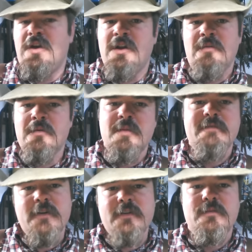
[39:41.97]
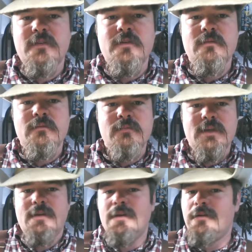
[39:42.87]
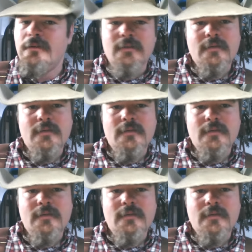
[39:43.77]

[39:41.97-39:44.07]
I don't want to be friends with you, man.